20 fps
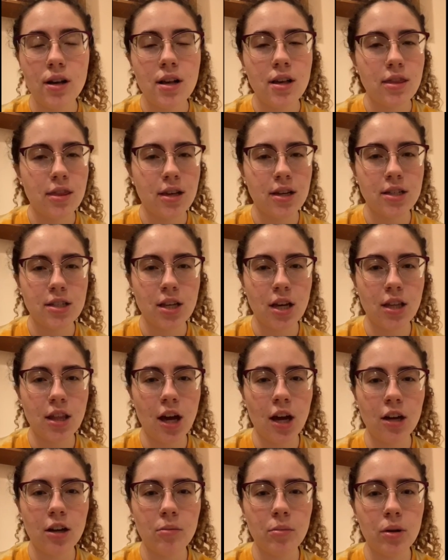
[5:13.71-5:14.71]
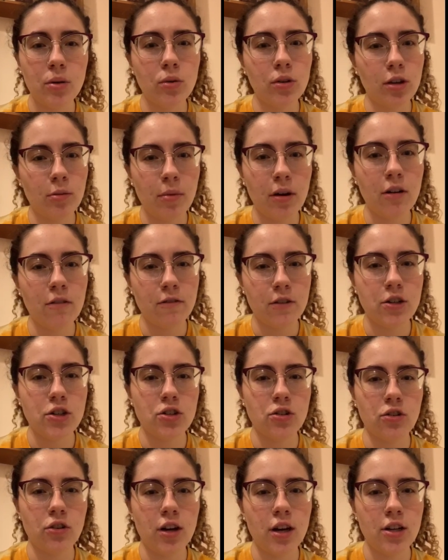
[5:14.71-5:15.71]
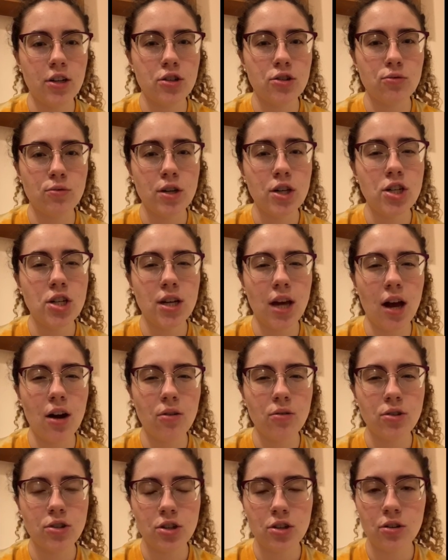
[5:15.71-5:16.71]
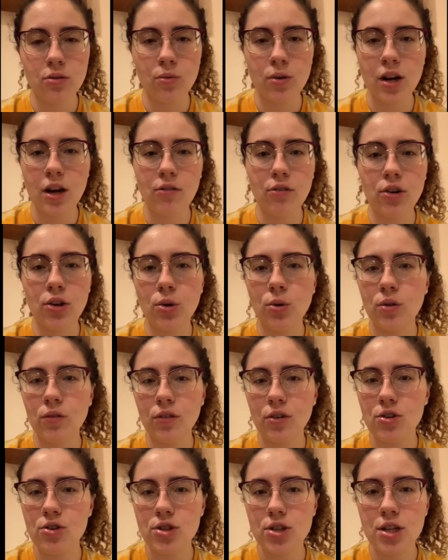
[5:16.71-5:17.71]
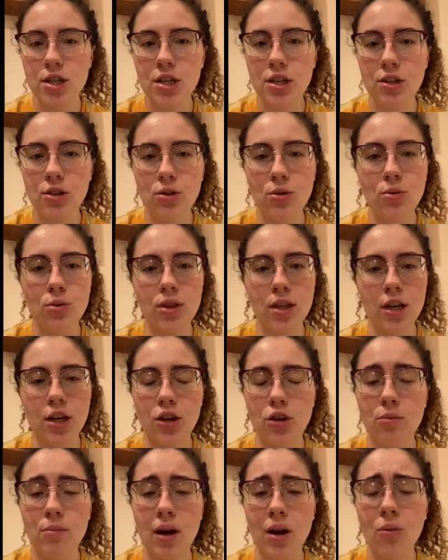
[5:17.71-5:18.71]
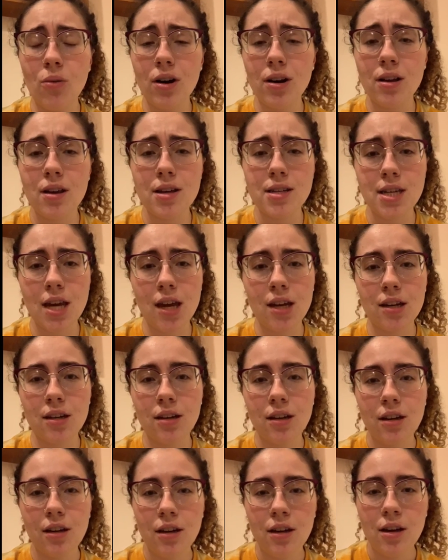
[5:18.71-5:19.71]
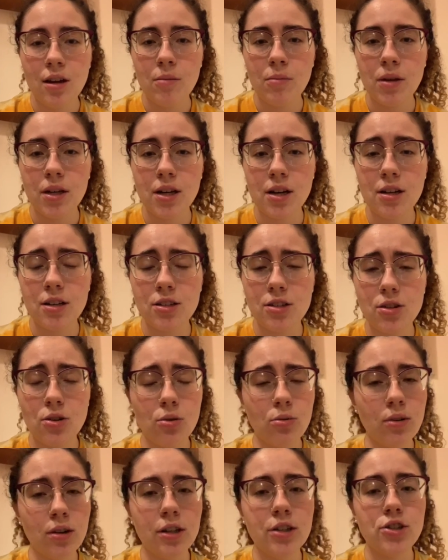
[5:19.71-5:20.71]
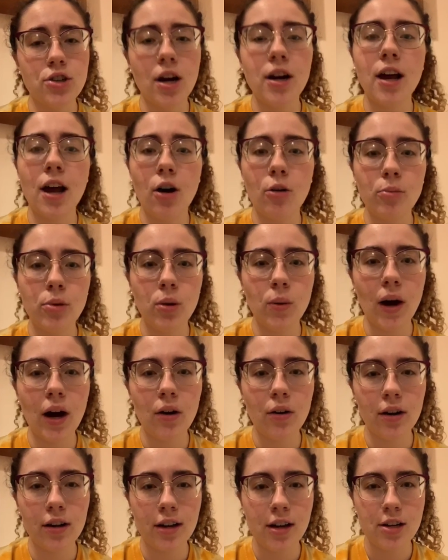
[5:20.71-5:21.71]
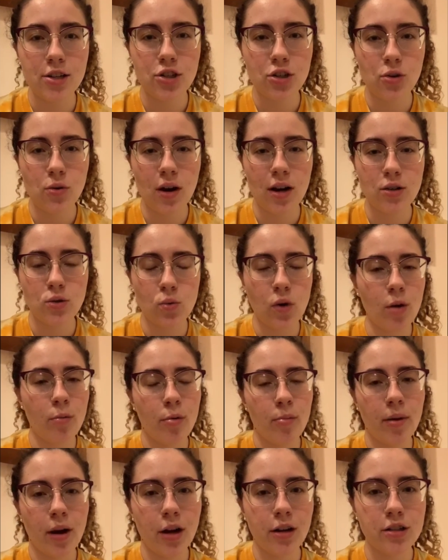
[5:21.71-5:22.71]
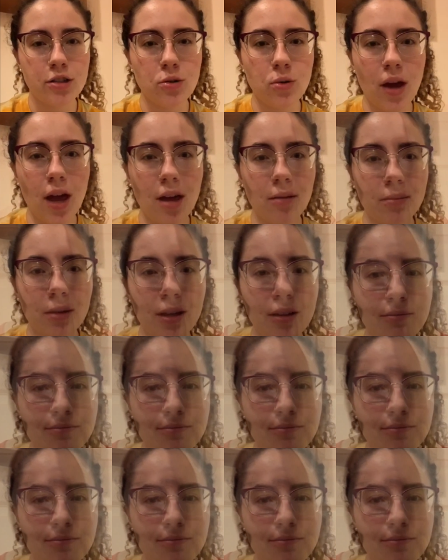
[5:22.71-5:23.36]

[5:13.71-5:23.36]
things like that could be really beneficial. And just reaching out to whatever university you think you might want to attend, because they'll really try to help you out and get you as well prepared as you can be.